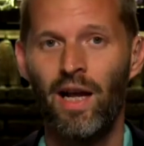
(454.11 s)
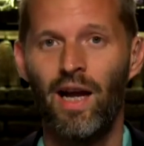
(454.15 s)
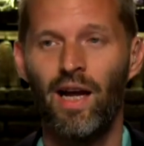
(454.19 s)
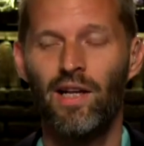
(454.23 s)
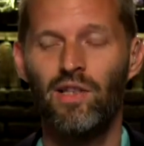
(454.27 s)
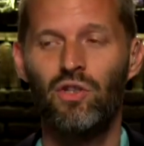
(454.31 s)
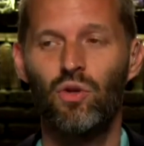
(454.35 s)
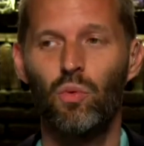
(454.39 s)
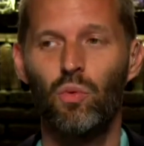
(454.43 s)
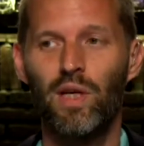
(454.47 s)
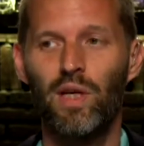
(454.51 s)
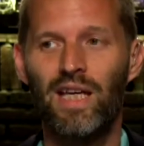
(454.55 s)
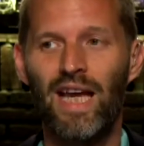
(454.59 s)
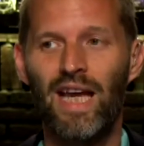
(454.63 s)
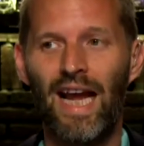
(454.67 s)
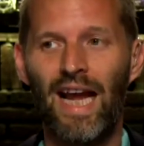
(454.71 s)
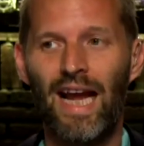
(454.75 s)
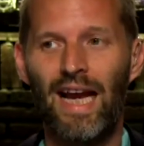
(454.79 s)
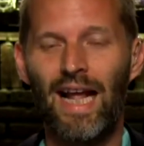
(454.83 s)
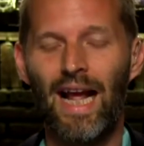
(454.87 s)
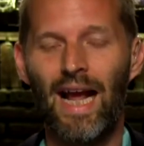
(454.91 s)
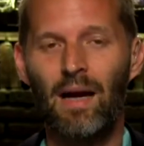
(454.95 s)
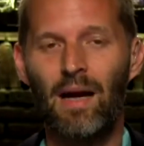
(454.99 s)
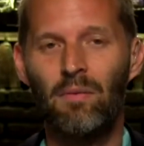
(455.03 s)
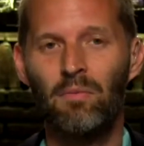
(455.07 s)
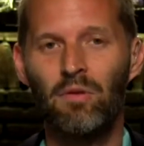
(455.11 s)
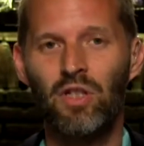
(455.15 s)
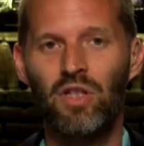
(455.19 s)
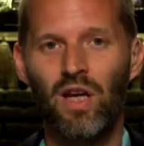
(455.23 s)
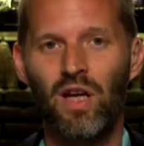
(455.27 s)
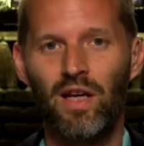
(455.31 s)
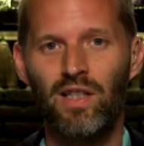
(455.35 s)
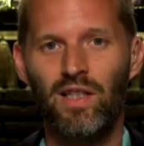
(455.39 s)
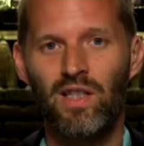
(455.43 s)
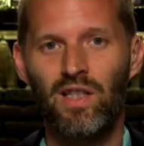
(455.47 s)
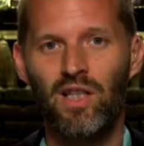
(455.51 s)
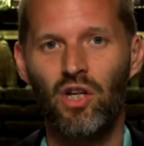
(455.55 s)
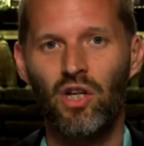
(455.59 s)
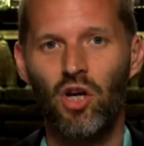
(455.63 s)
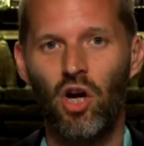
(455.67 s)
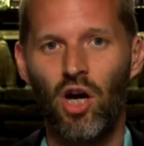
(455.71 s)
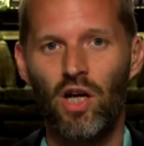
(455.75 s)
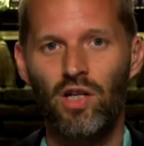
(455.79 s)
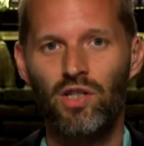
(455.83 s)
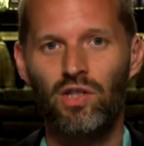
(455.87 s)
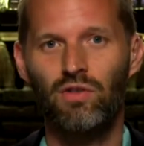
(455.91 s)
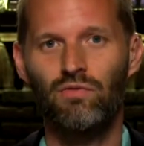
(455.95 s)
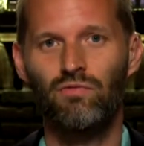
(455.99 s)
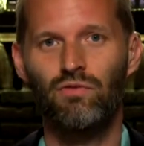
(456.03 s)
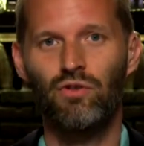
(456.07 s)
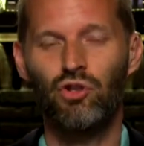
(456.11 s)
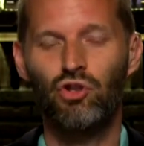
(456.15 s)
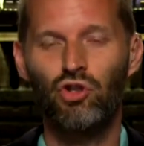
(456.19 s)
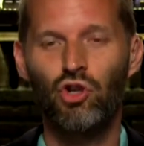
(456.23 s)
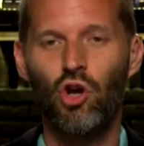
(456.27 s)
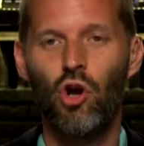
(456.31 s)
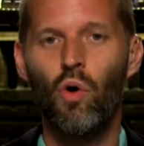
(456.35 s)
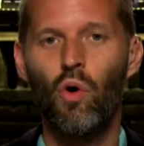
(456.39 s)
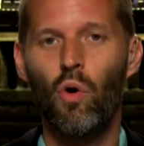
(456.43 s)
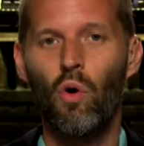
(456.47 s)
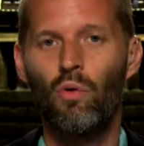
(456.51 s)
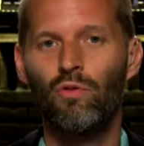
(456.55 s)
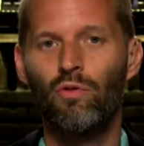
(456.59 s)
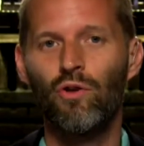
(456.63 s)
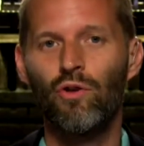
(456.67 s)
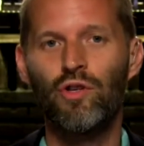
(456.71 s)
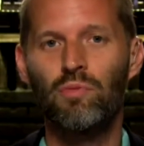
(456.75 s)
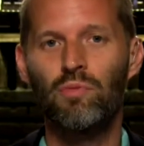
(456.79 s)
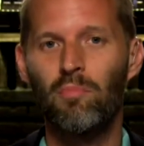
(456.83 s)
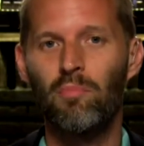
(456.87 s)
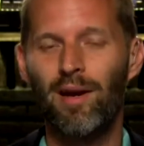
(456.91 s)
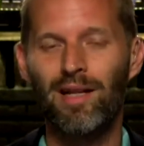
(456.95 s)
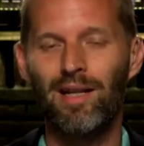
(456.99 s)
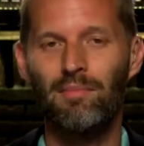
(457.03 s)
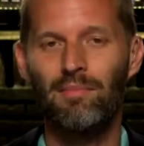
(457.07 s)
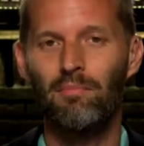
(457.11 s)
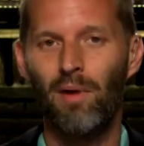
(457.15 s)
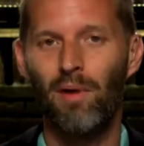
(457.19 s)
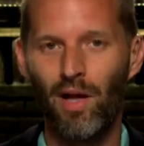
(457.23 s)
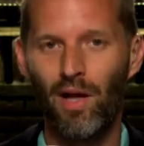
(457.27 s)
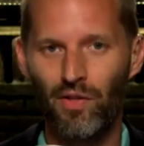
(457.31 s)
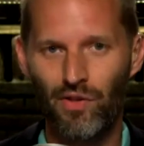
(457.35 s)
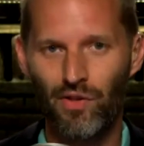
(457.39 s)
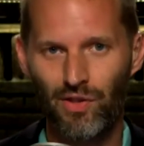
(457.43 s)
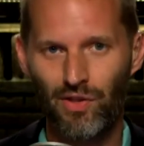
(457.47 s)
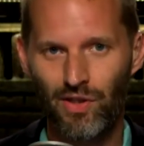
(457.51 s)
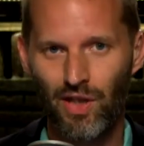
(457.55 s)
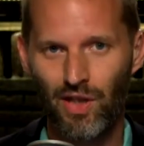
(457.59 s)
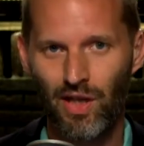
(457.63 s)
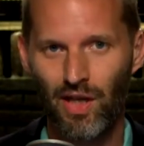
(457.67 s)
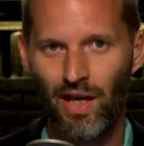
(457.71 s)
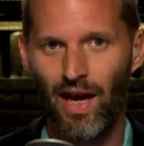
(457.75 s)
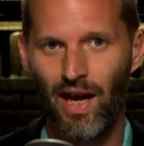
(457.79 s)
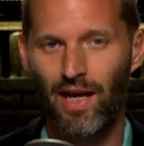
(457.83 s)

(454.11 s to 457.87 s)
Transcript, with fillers: and so we can't amortize the cost of the show over as many months